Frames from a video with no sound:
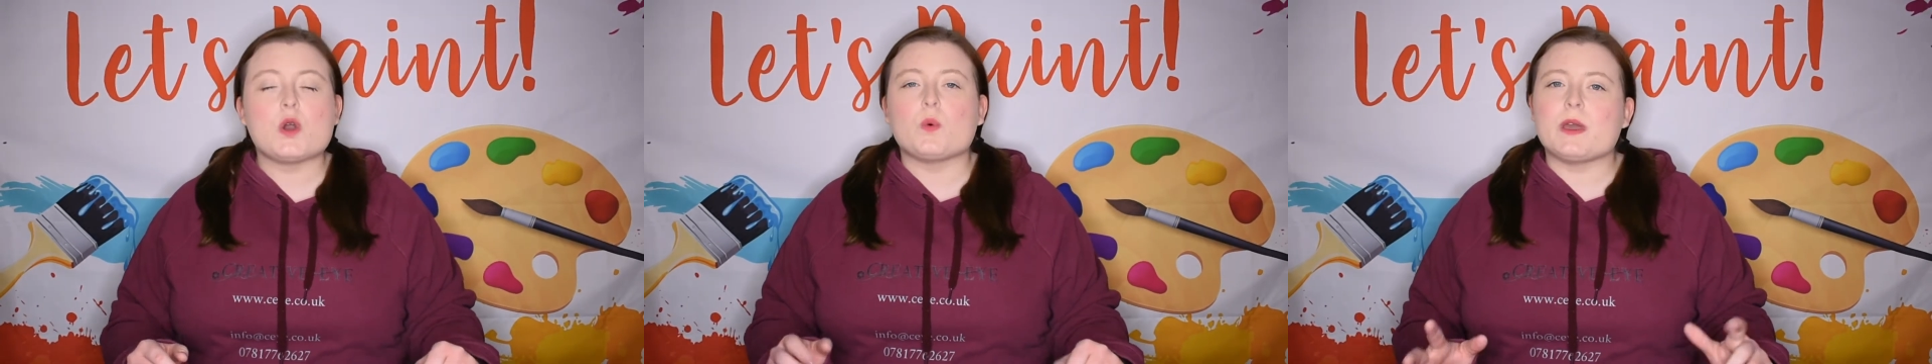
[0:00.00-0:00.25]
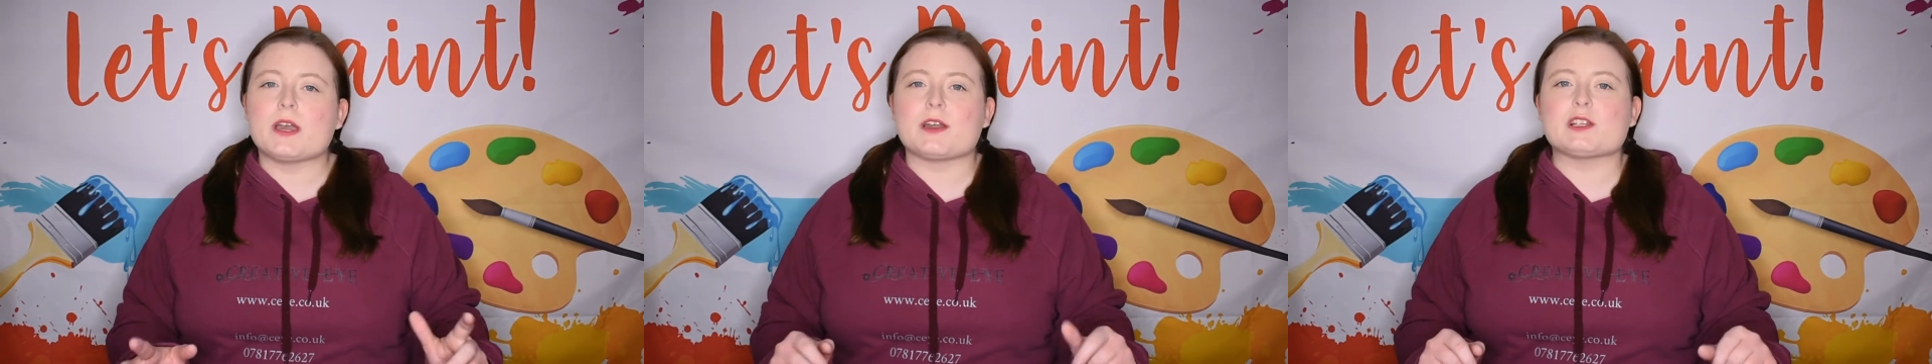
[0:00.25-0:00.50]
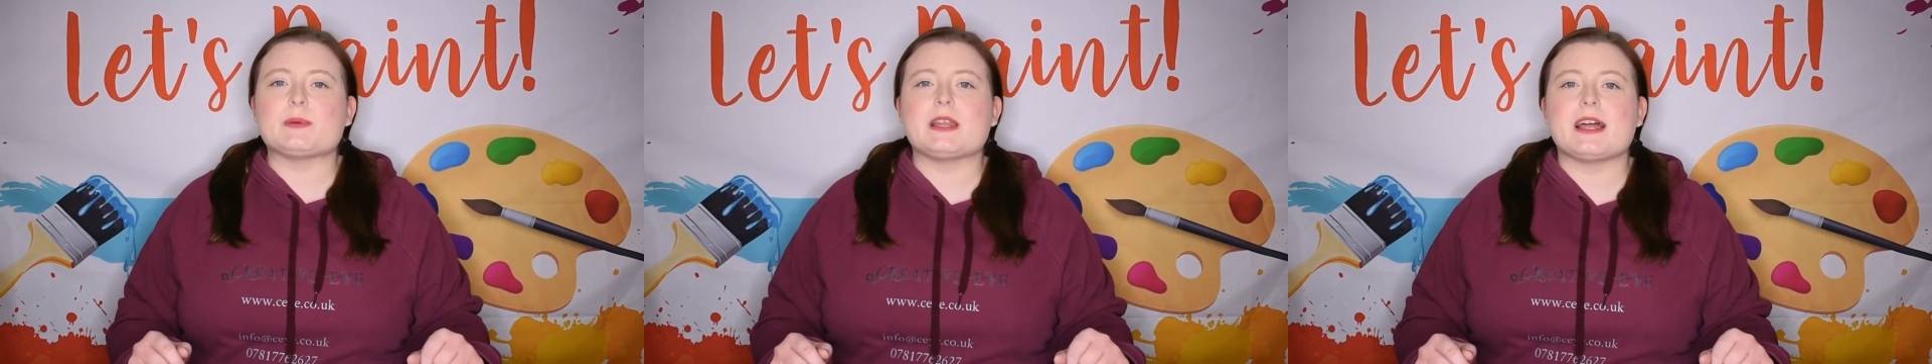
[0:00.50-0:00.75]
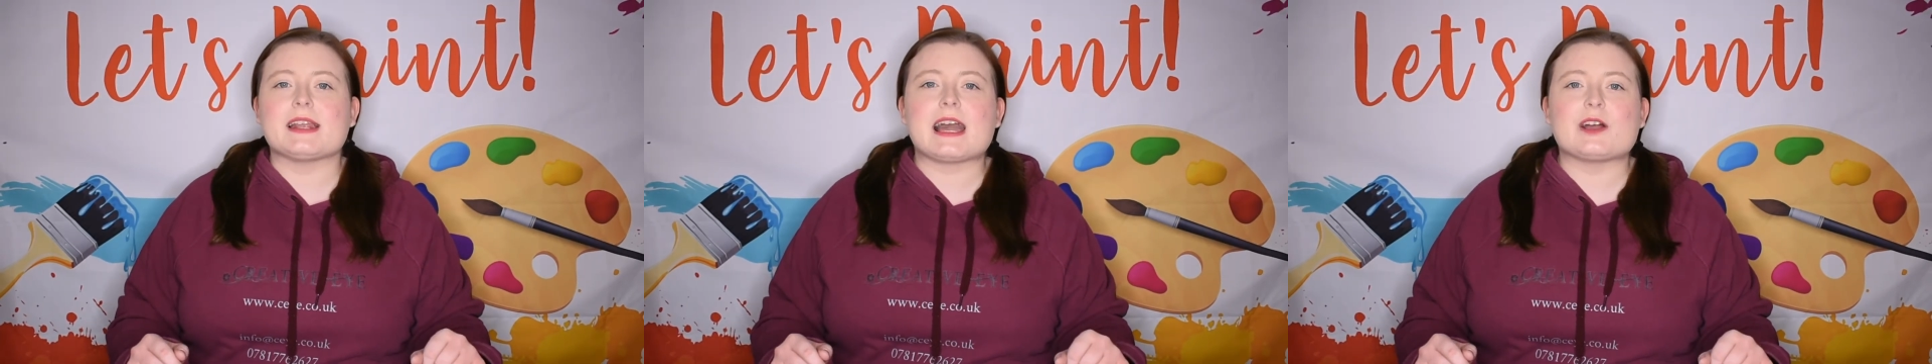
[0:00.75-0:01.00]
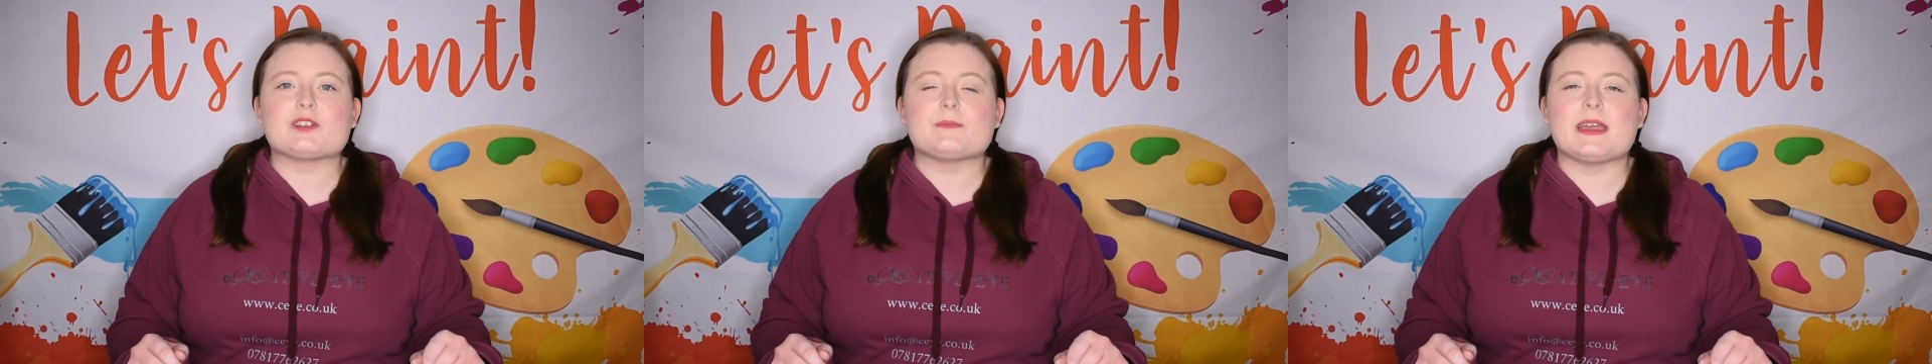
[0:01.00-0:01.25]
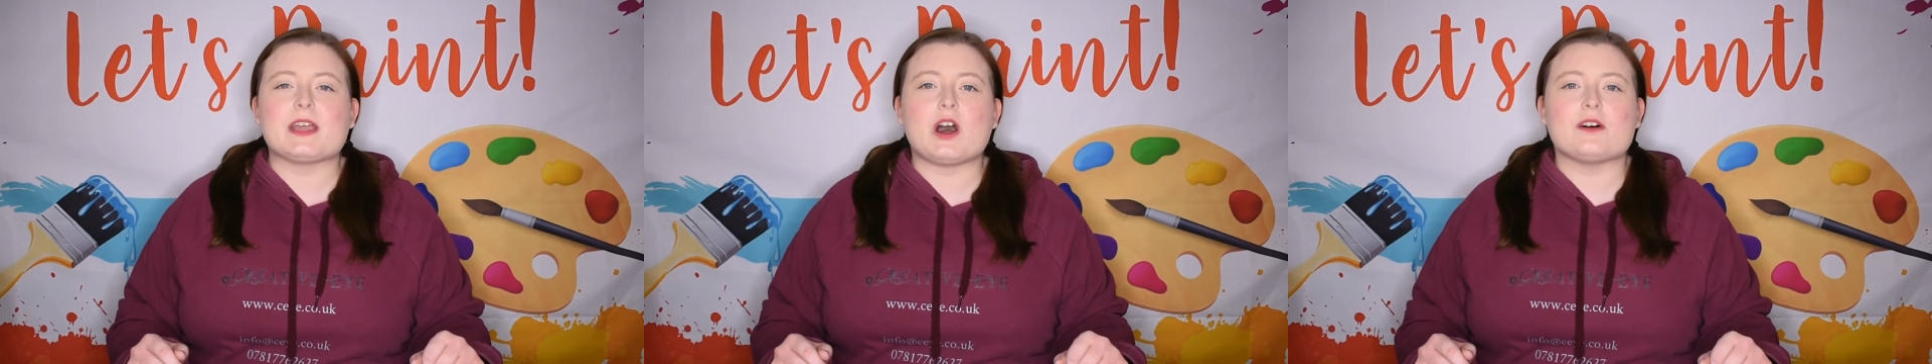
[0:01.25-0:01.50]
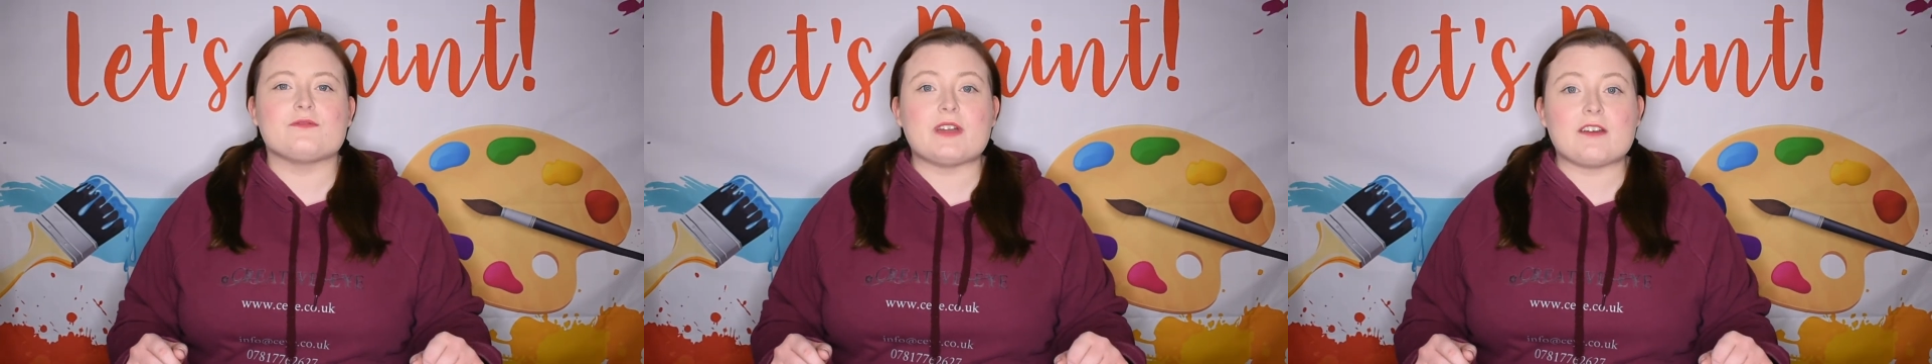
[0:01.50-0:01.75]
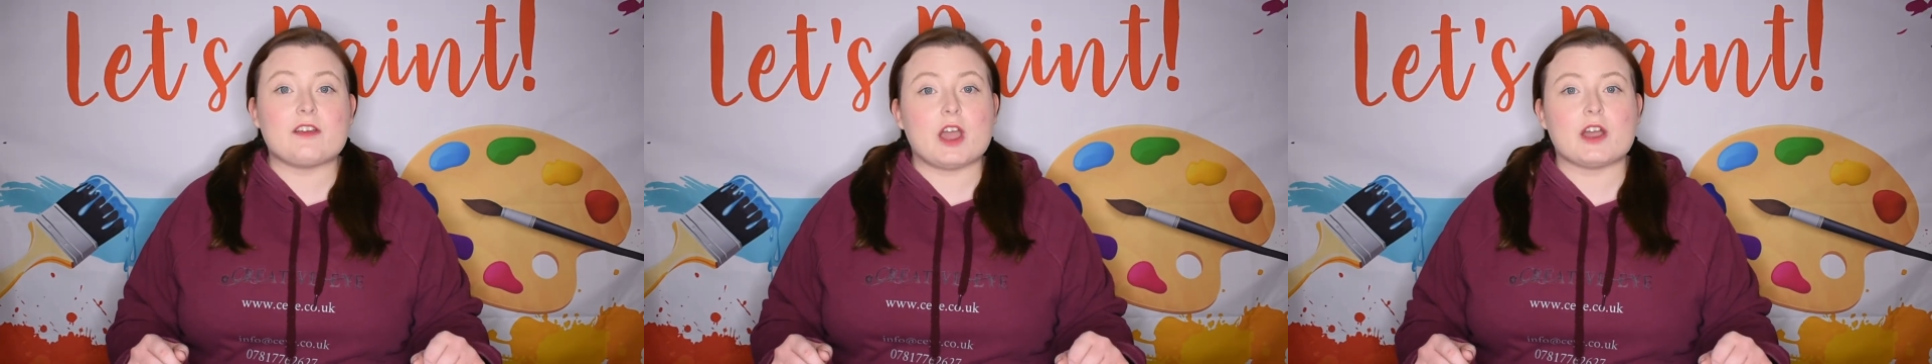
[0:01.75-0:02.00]
we're going to be learning how to make our
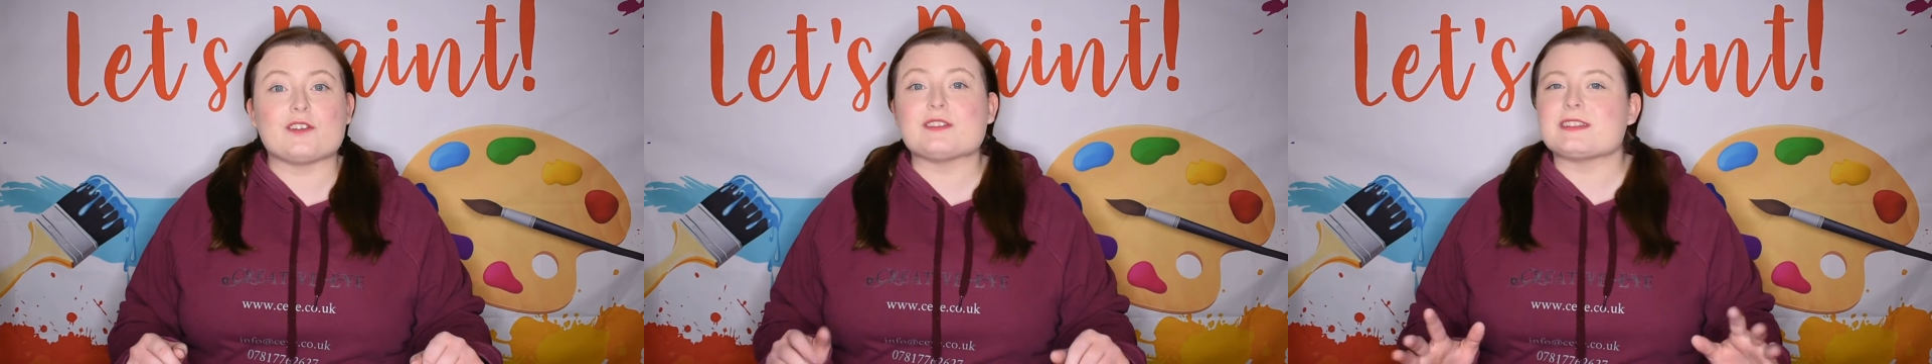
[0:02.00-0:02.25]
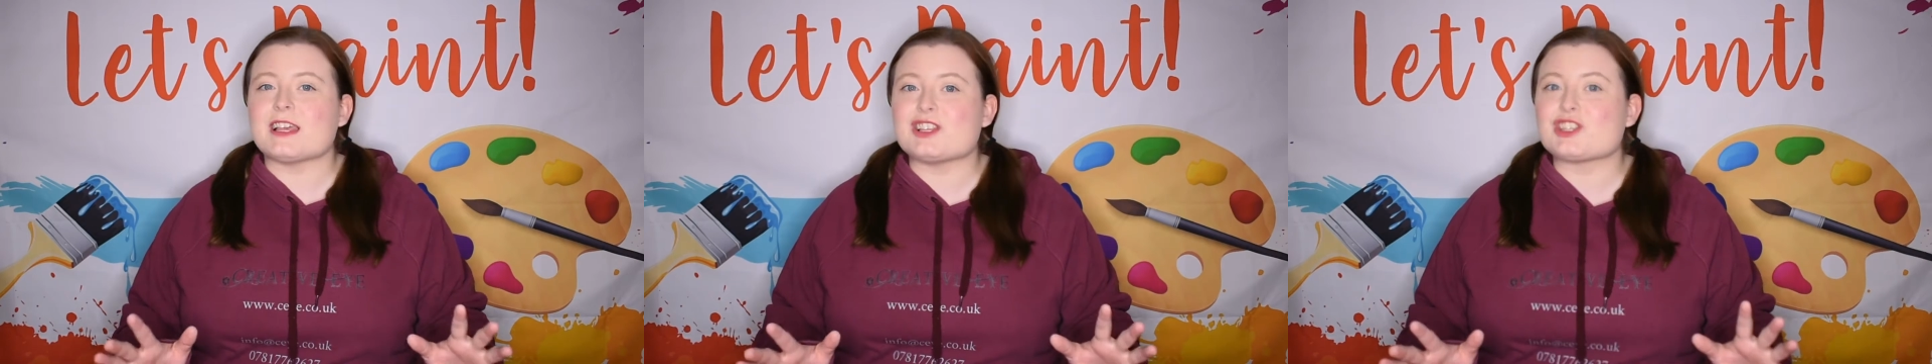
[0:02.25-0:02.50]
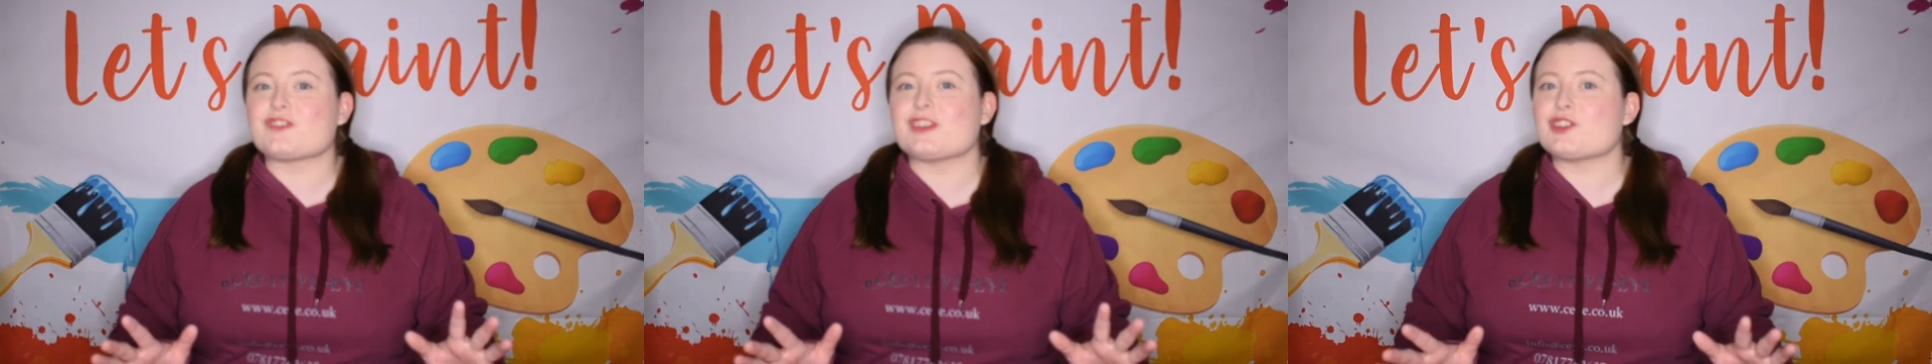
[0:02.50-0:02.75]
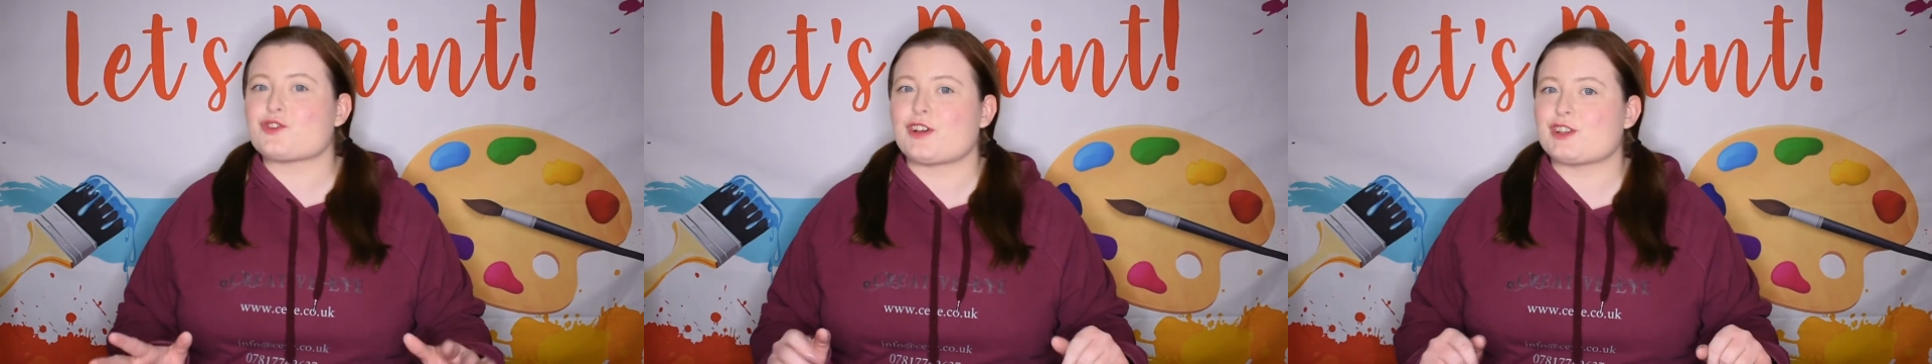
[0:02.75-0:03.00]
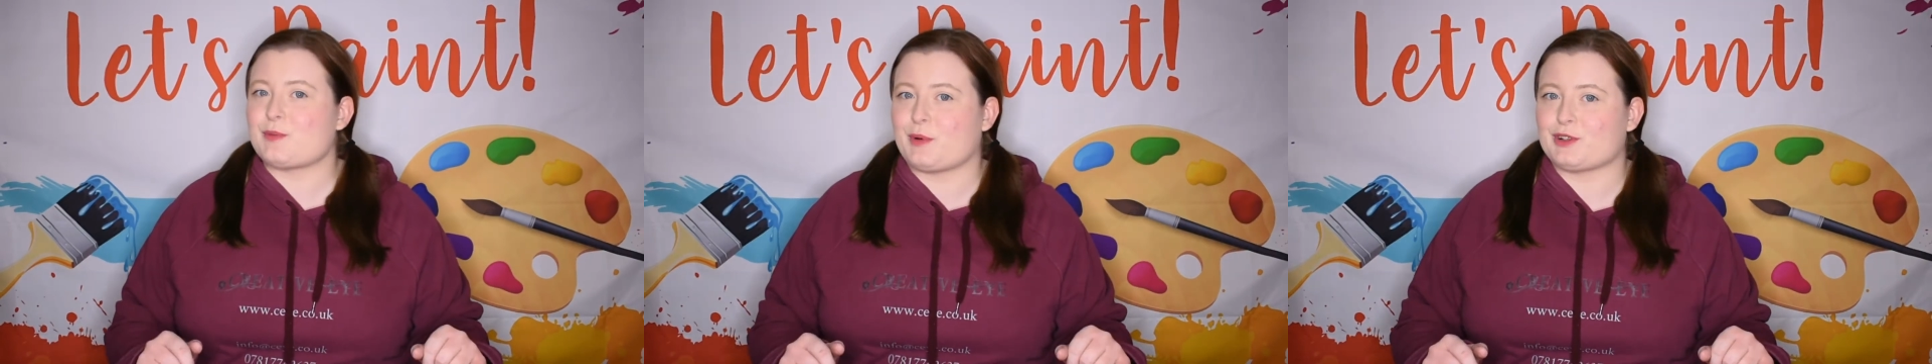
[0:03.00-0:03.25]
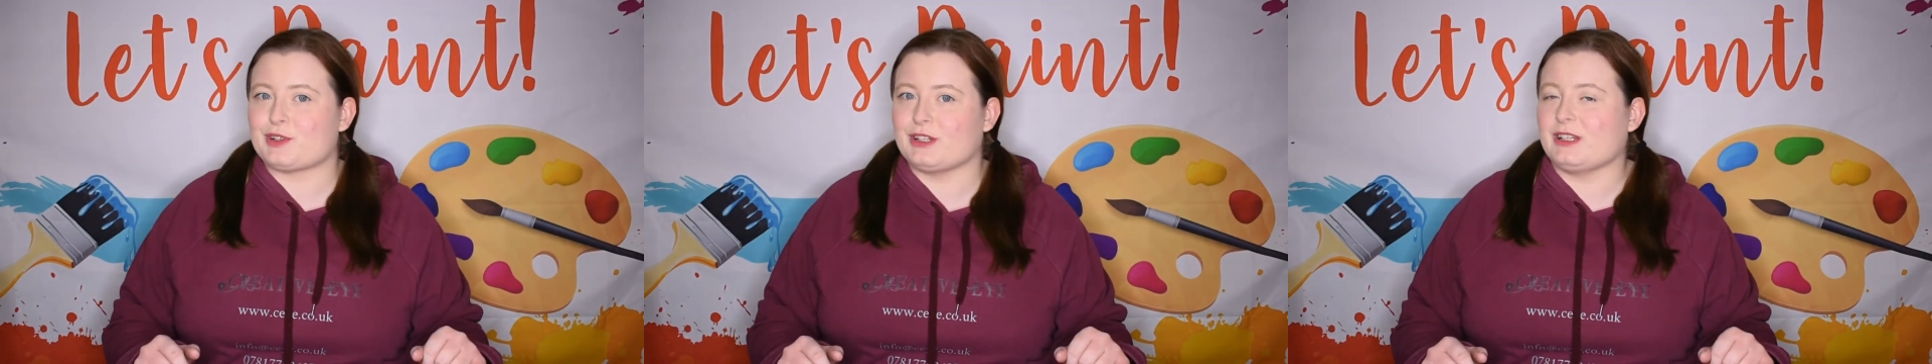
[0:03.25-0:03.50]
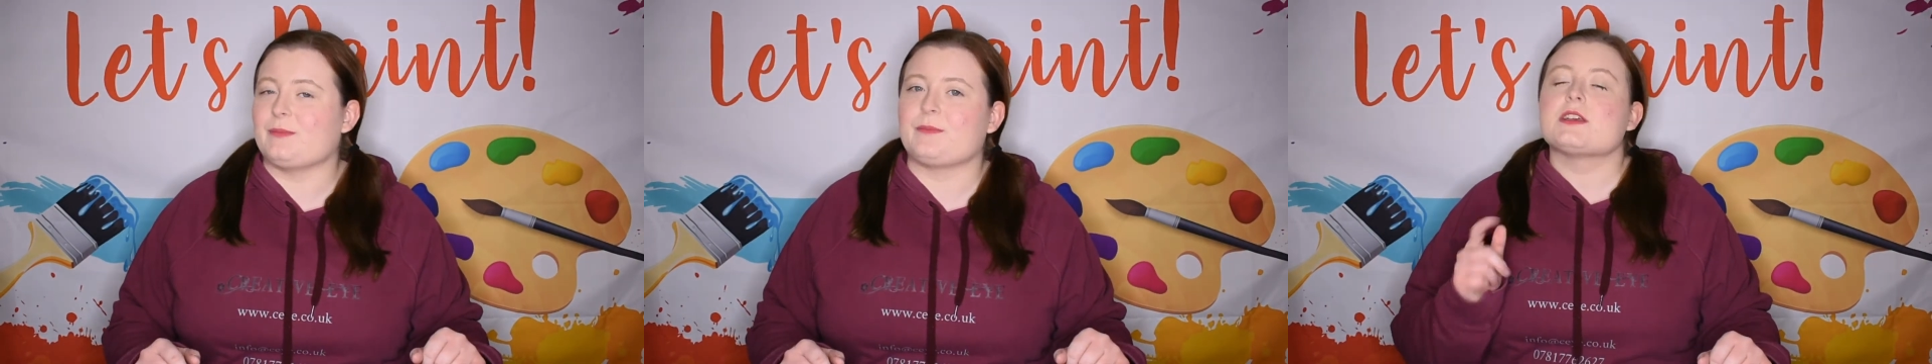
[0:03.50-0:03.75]
very own sensory treasure bottle.